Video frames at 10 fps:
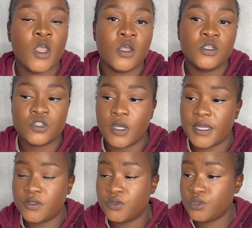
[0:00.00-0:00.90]
So I
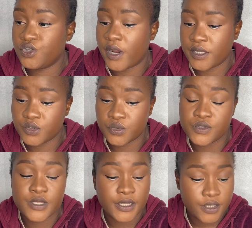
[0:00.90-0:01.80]
do try to
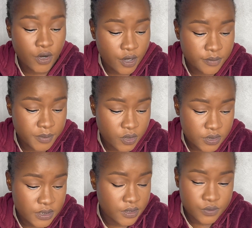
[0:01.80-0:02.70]
stick it on because
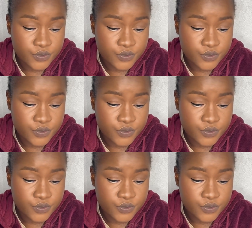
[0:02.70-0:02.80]
I don't